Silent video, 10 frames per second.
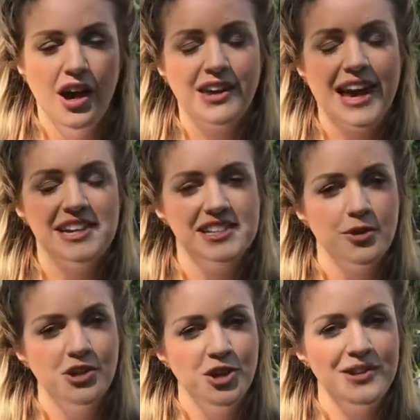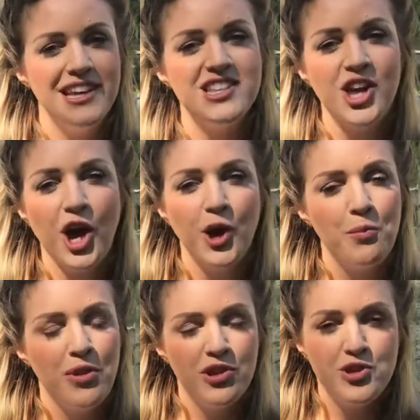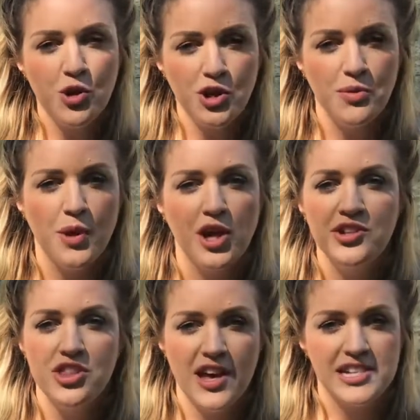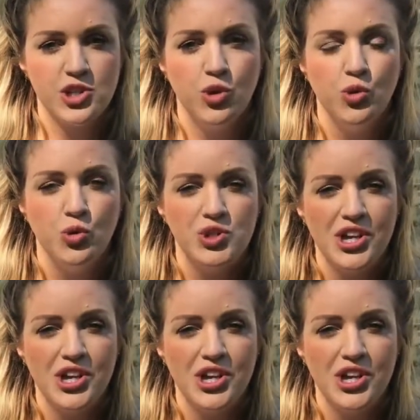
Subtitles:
Okay, so you need to open the document that's called